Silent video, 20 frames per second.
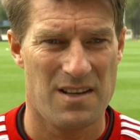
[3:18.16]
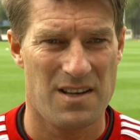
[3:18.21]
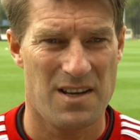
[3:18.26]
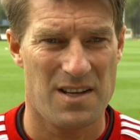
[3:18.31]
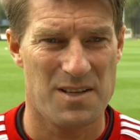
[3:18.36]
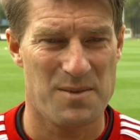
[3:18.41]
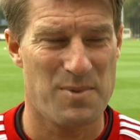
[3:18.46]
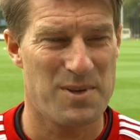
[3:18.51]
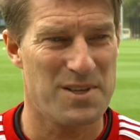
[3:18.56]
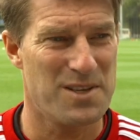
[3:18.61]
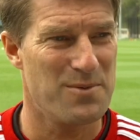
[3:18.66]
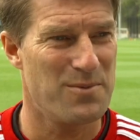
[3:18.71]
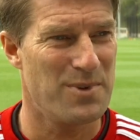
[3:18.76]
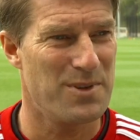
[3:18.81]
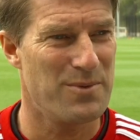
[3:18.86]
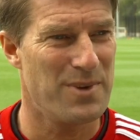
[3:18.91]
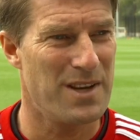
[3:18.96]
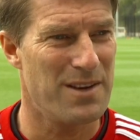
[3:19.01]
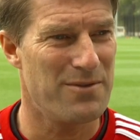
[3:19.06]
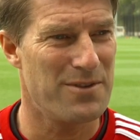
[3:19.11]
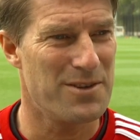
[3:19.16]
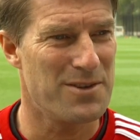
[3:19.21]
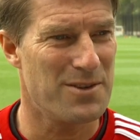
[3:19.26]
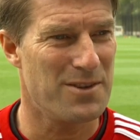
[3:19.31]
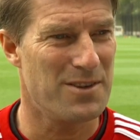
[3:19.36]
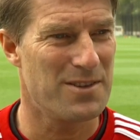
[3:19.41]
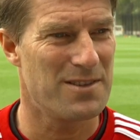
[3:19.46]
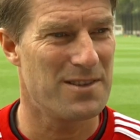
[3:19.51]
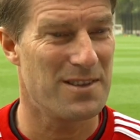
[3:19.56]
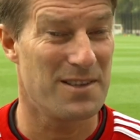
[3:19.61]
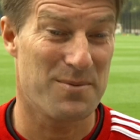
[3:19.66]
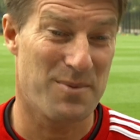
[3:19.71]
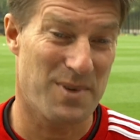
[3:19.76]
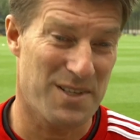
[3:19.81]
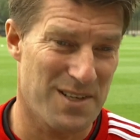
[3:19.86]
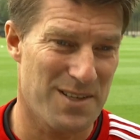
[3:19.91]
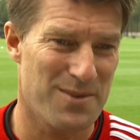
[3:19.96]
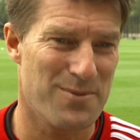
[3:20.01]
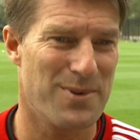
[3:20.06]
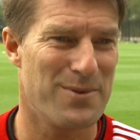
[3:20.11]
and especially when we have results,
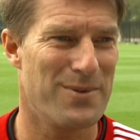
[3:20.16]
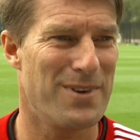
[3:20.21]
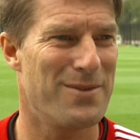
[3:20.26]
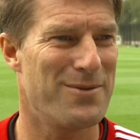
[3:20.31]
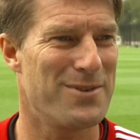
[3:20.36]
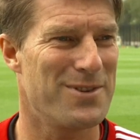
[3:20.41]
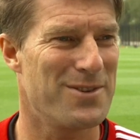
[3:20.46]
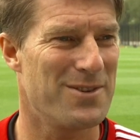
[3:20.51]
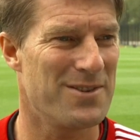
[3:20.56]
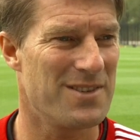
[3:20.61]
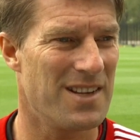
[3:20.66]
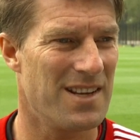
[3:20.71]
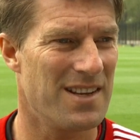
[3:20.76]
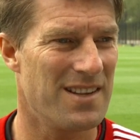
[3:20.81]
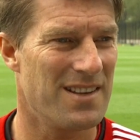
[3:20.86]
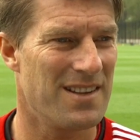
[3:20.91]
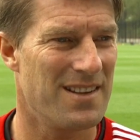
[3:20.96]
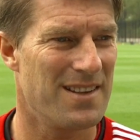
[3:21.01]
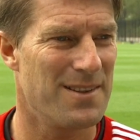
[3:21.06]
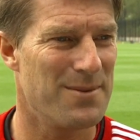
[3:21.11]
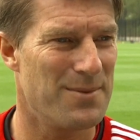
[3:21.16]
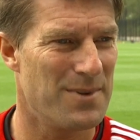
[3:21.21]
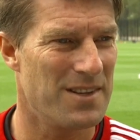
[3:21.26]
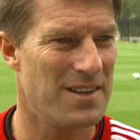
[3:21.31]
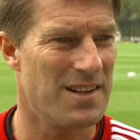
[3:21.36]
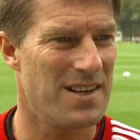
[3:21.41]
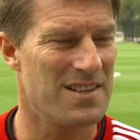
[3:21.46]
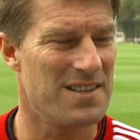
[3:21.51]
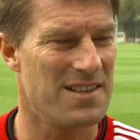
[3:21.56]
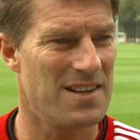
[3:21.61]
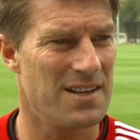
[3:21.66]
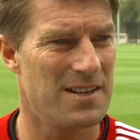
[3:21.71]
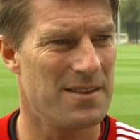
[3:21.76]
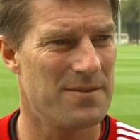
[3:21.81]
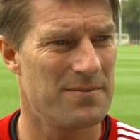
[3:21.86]
especially when we have results like the, the, one last night.